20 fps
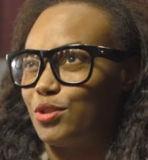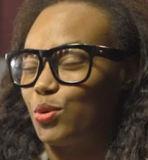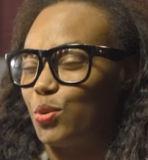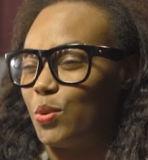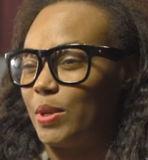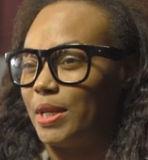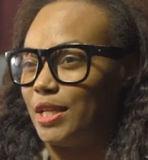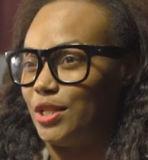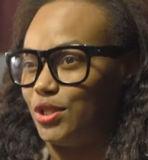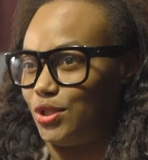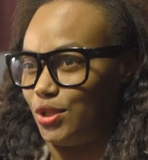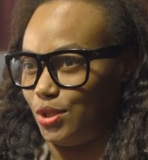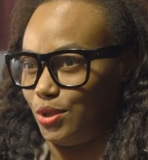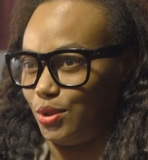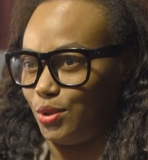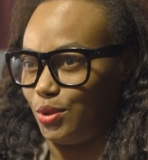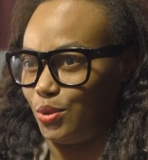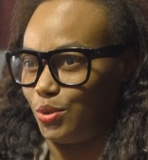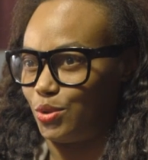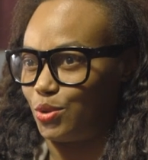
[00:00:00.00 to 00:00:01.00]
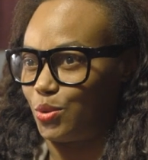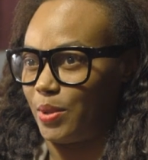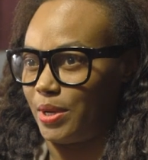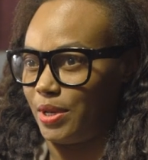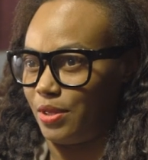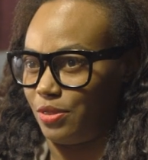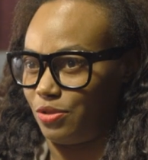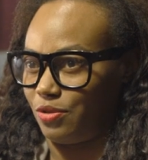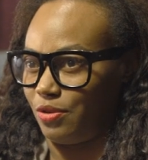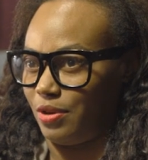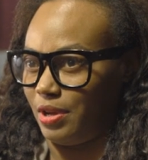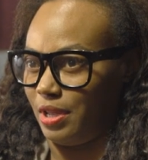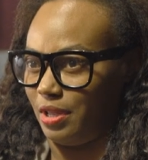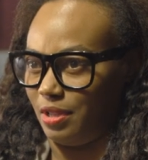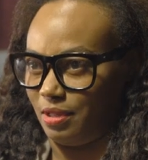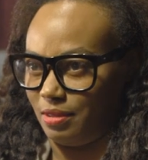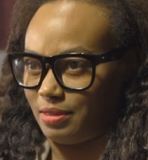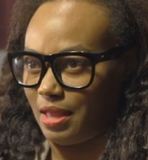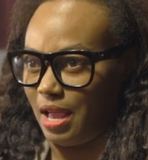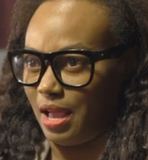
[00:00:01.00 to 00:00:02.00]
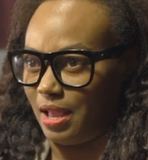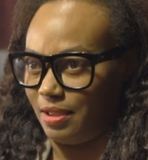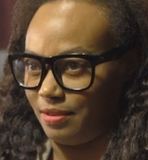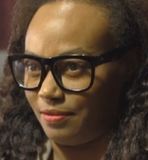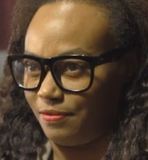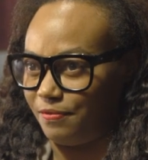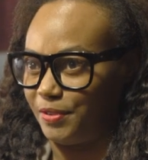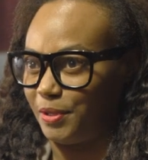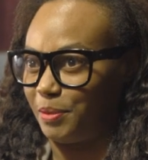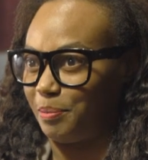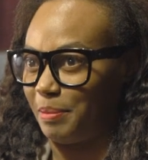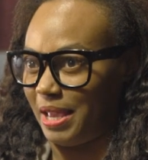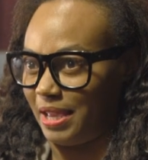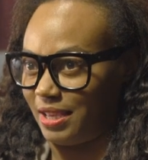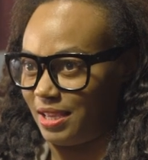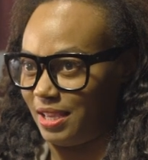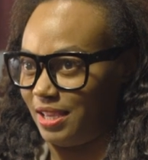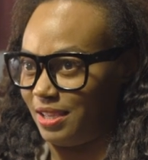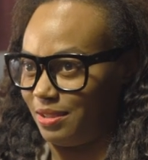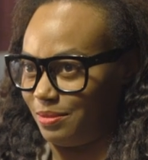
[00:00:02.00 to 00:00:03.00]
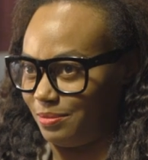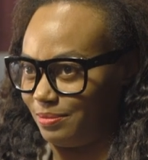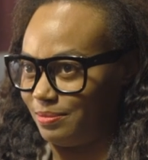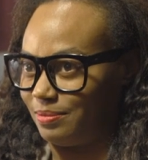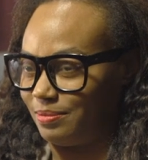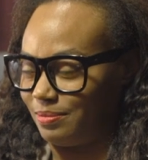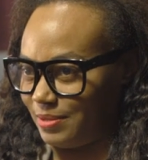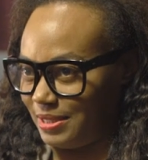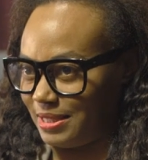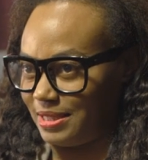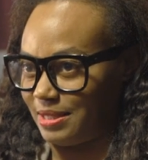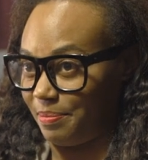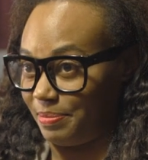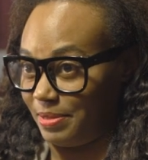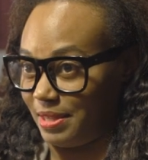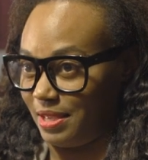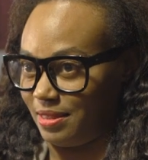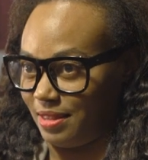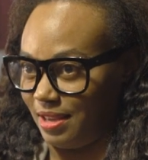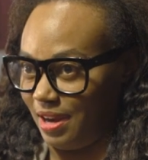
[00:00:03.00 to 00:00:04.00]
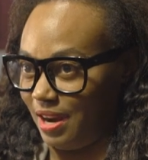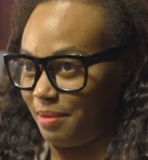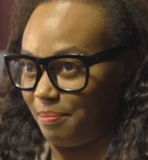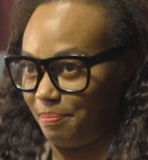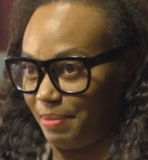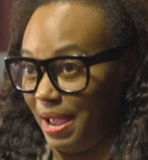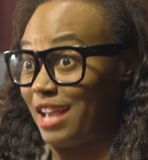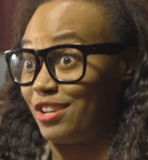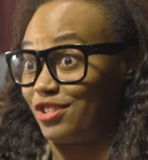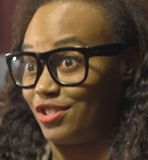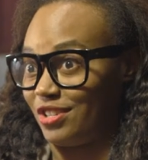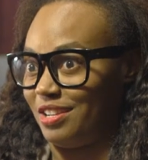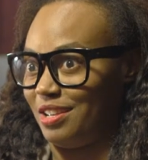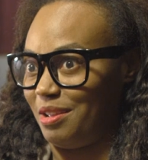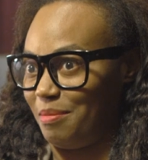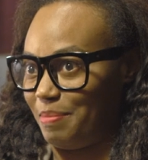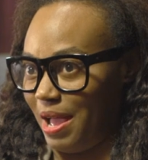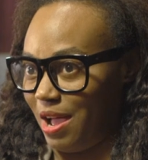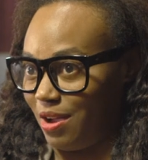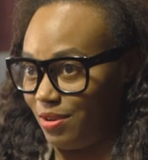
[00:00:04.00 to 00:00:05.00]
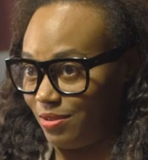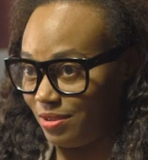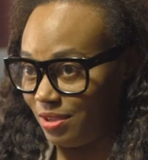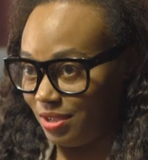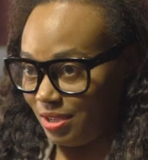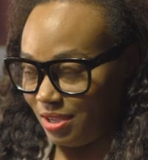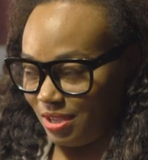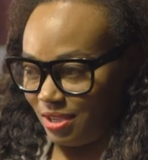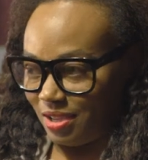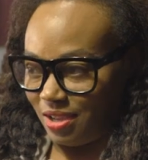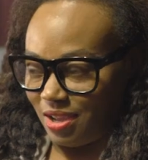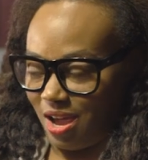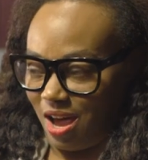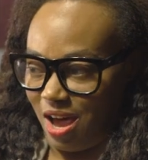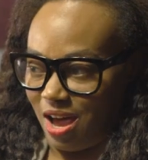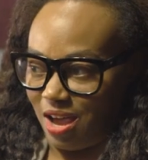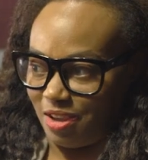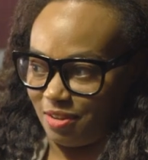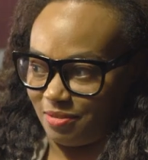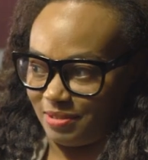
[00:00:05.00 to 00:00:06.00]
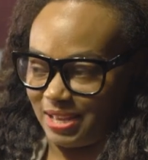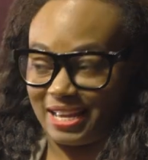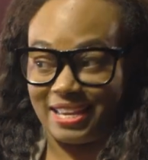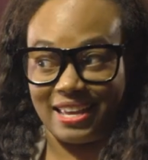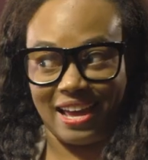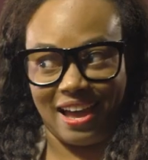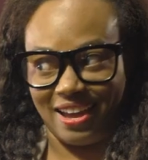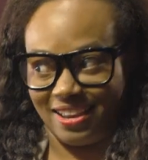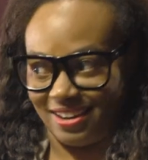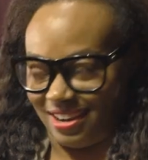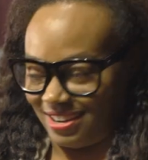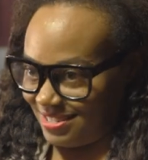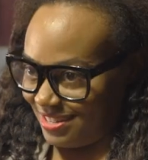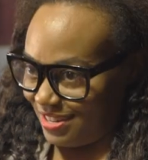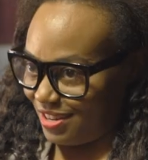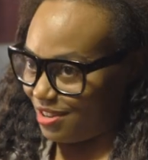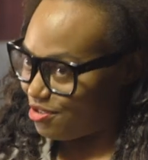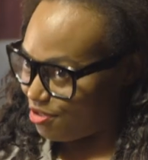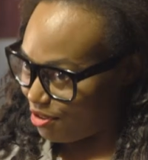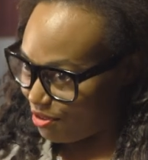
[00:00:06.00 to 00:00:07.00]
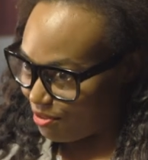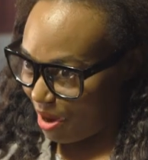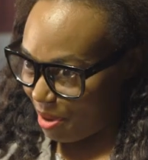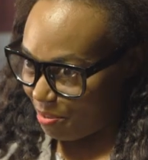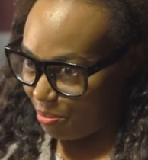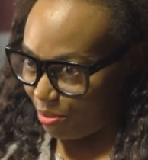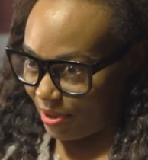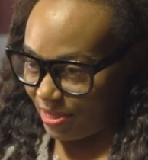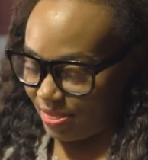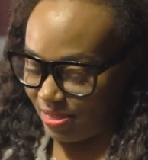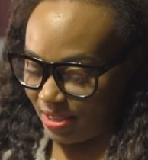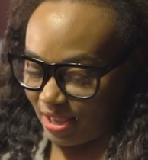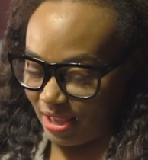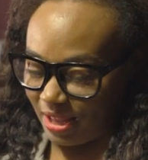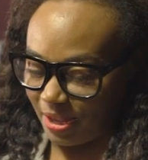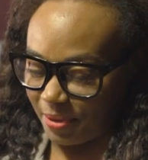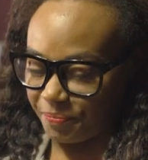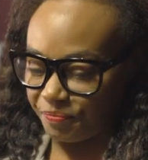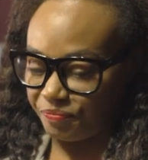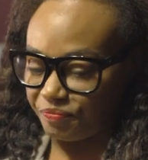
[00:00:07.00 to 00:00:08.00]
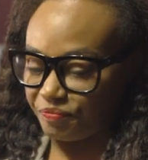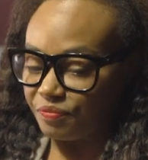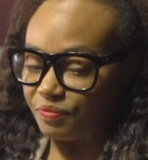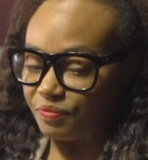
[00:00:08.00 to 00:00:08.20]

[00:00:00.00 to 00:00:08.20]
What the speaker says: 22, 23, that filmmaking was something that I'm passionate about. Again, I didn't grow up with it,